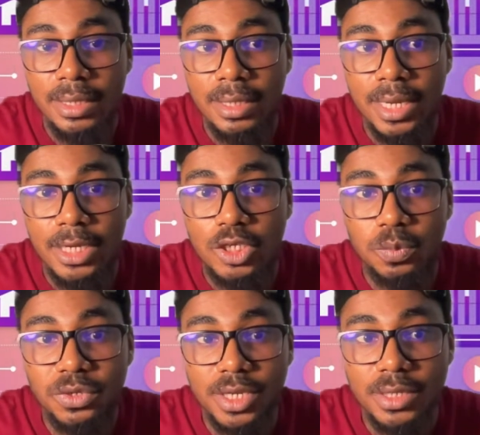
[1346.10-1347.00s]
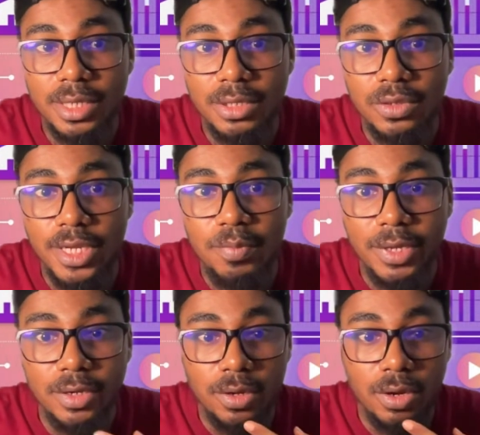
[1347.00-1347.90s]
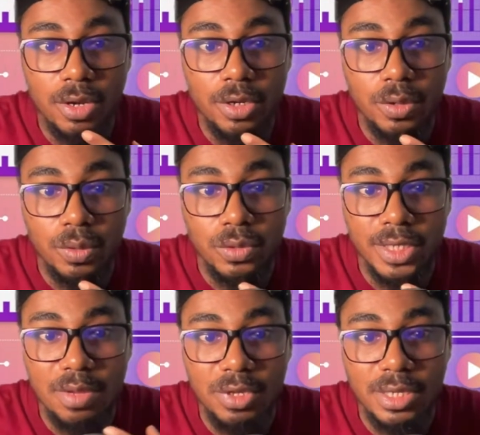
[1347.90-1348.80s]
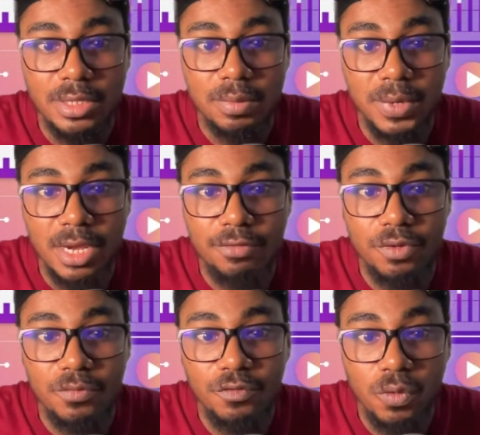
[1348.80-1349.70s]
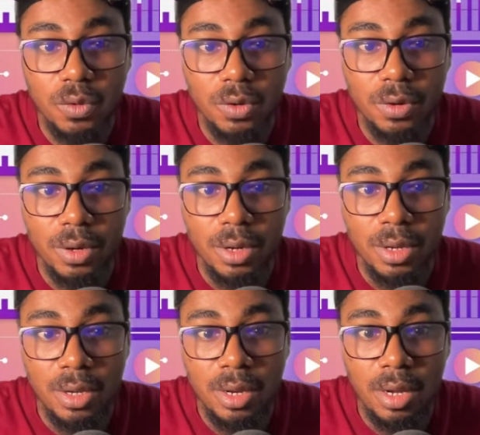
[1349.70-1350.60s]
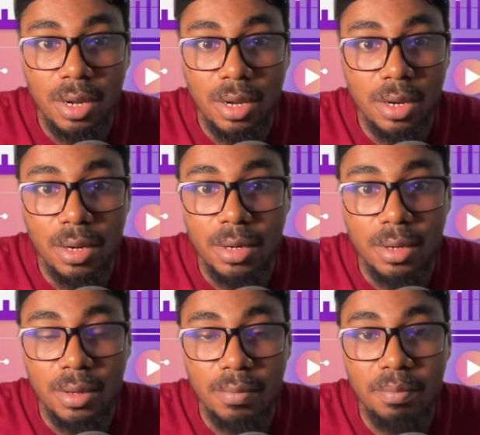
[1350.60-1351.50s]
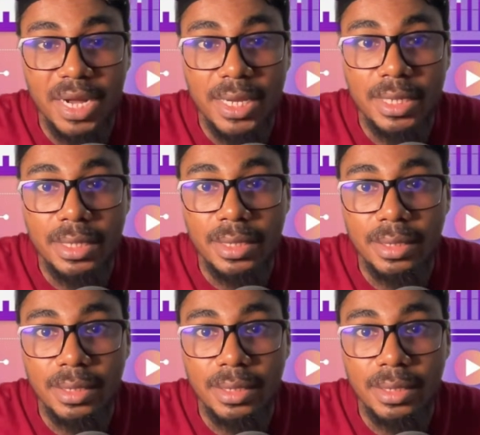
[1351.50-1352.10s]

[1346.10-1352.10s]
just presented Udemy not long ago. Udemy is a platform for buying,